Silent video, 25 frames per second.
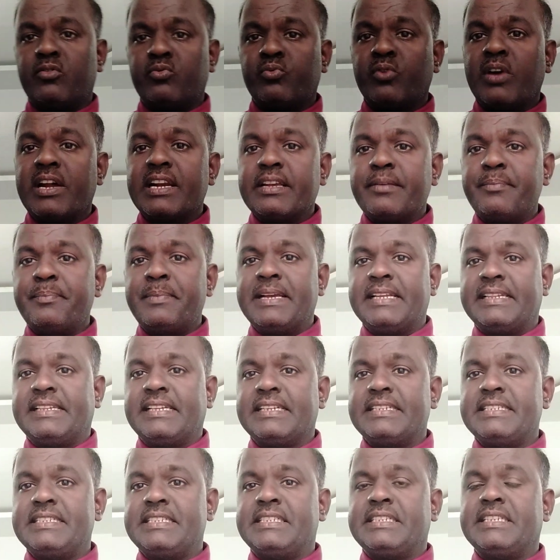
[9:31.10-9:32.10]
work
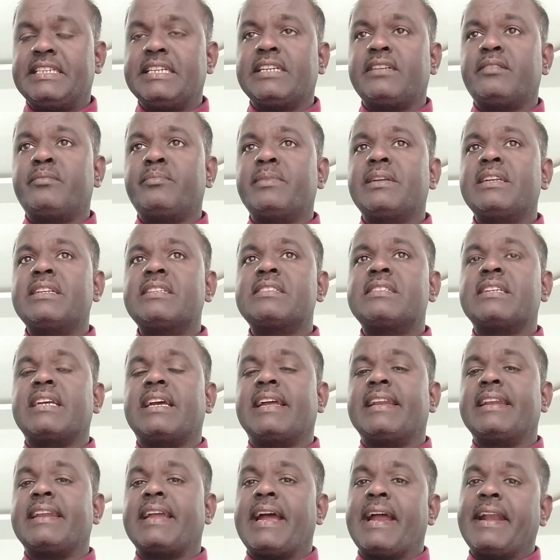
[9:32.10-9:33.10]
method statements
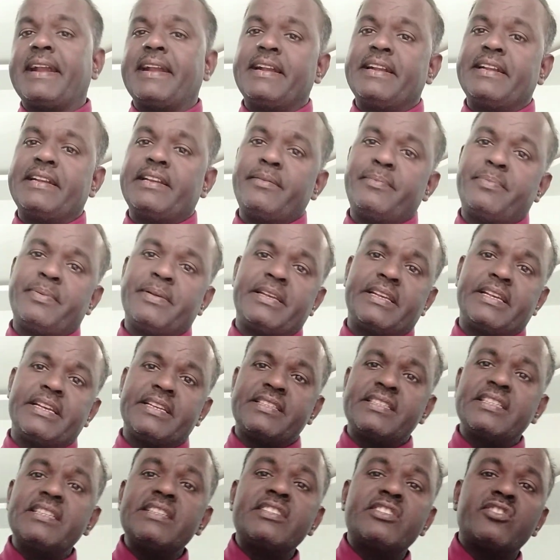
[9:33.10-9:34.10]
and
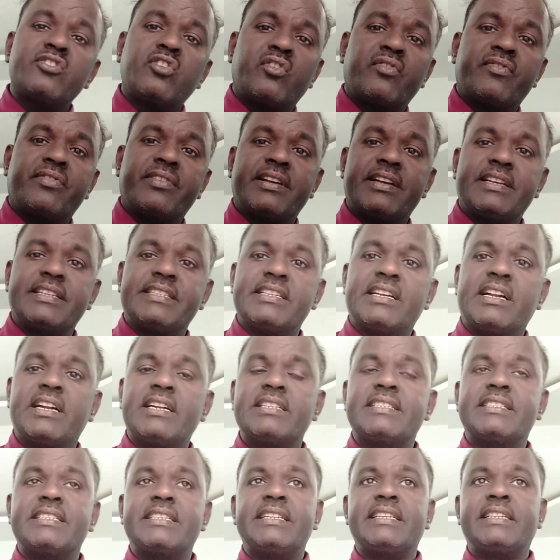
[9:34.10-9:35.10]
identifications of
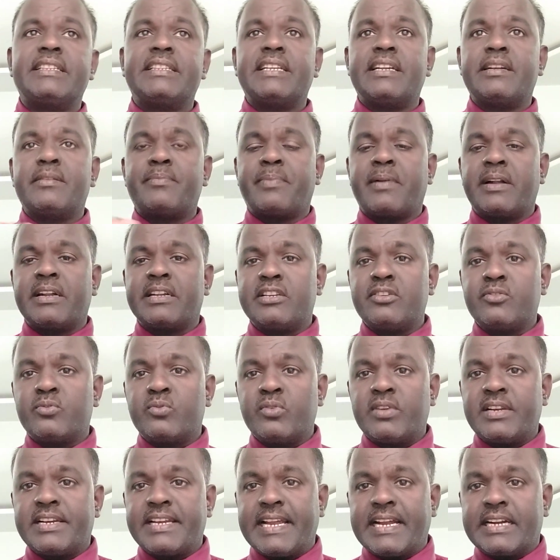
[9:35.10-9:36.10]
hazards in that
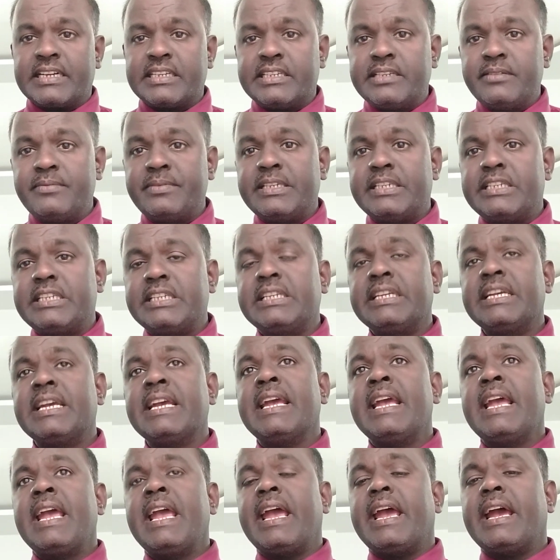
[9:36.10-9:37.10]
particular activity,
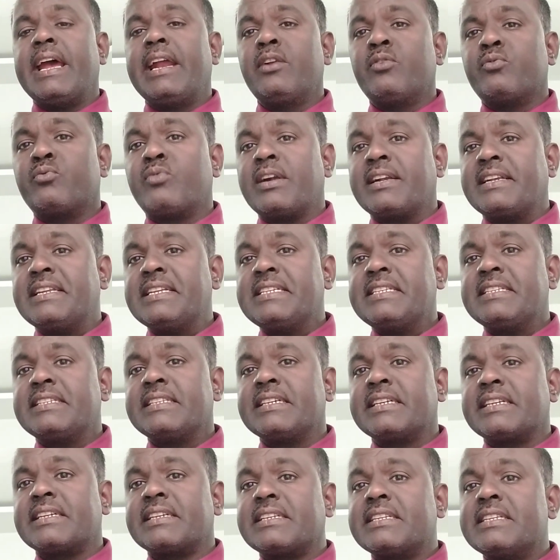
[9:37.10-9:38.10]
and what is
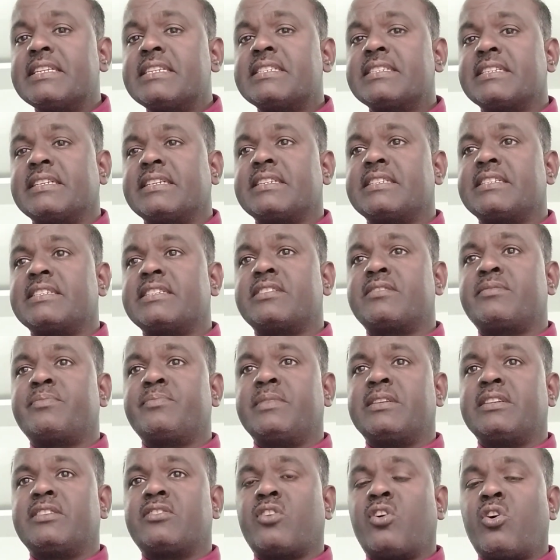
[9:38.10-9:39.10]
the risk
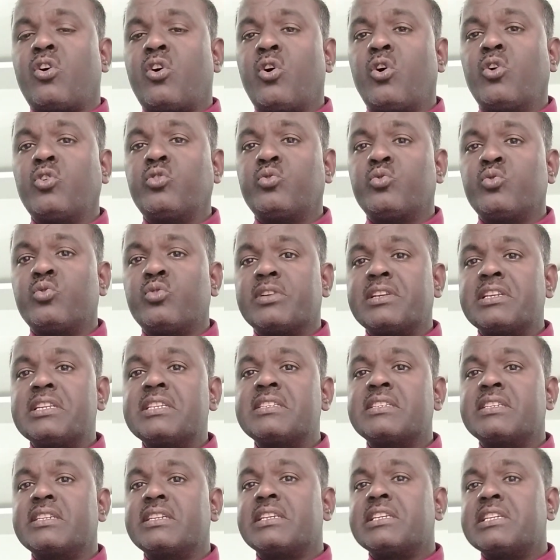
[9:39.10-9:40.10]
assessment, how to
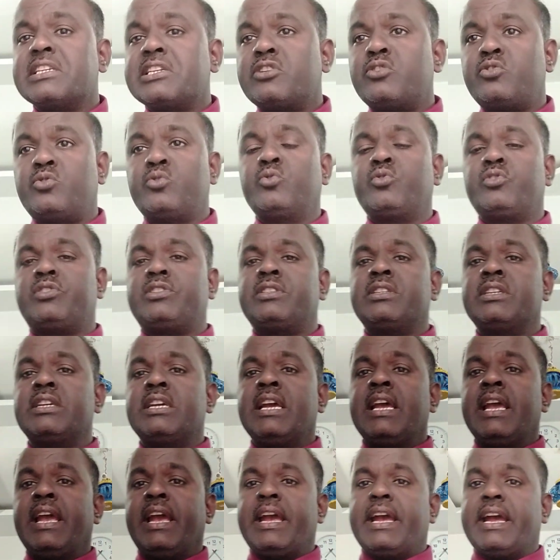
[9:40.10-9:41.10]
risk reduce
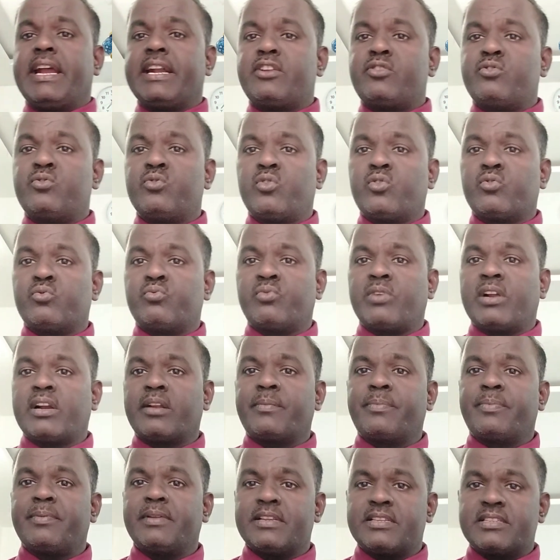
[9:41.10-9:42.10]
at your
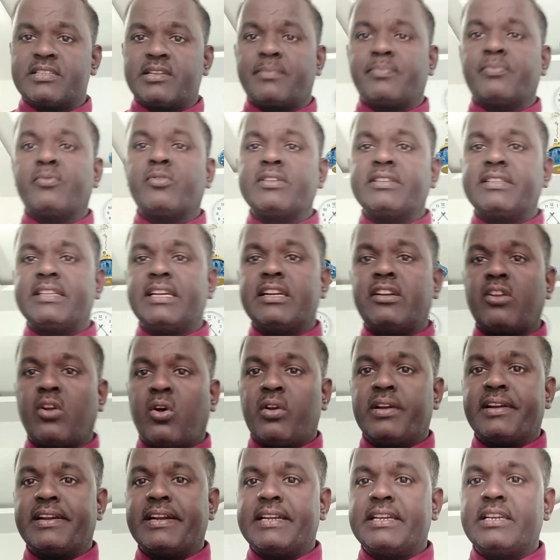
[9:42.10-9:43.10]
workplace. Suppose that
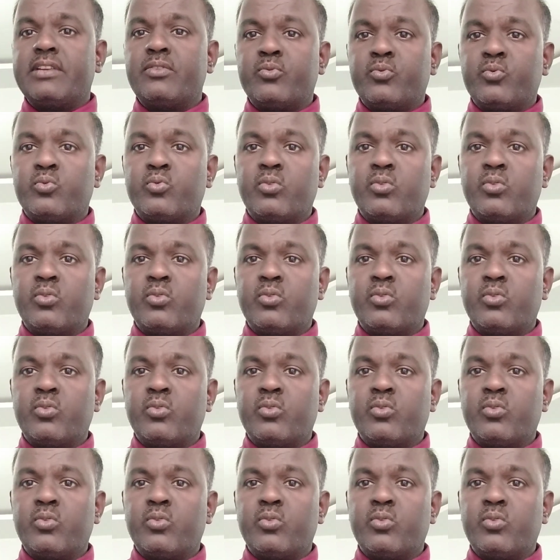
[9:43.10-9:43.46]
already